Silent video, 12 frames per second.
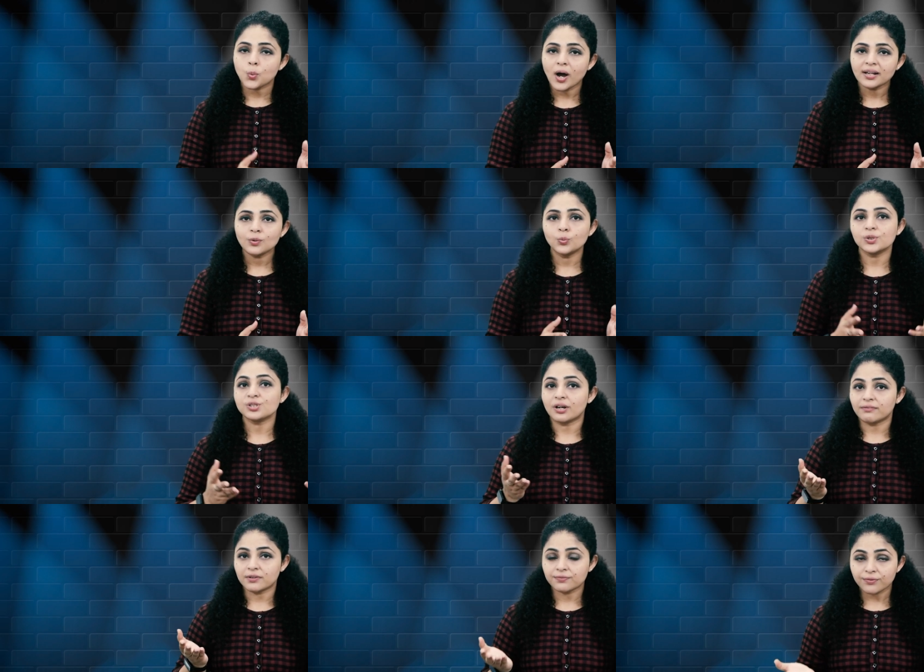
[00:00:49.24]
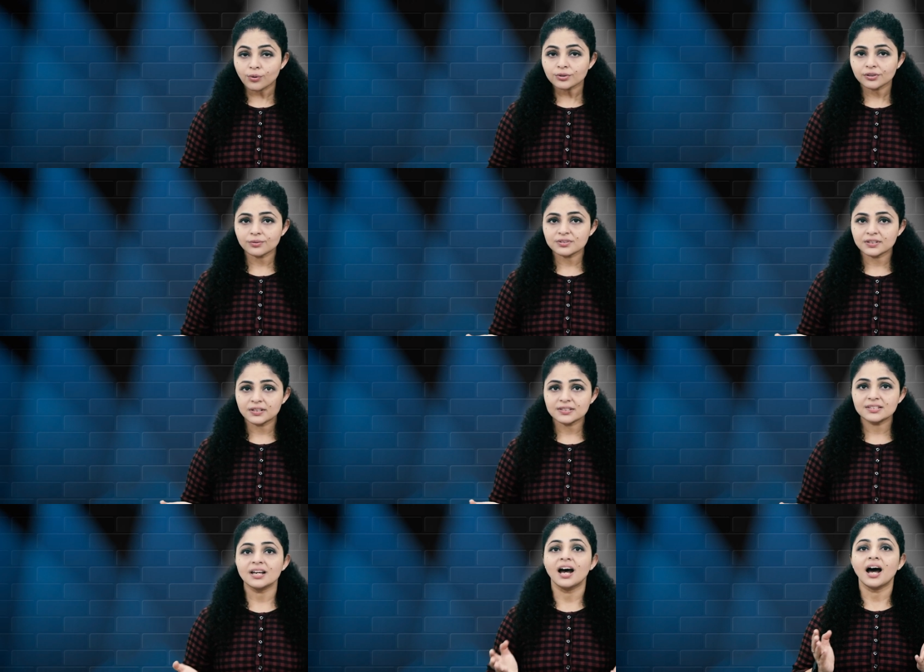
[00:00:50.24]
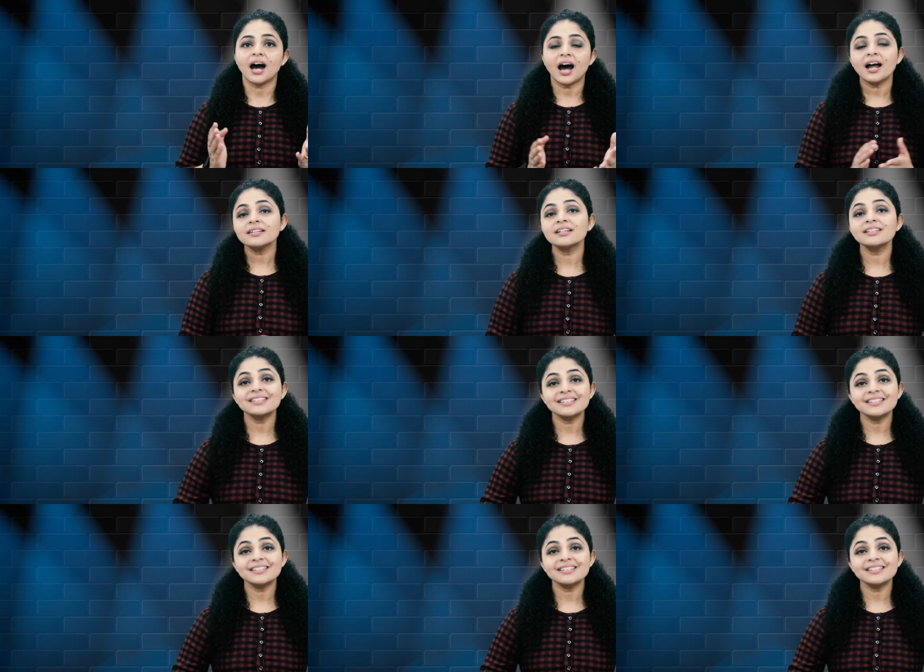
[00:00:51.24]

one which our phone uses are the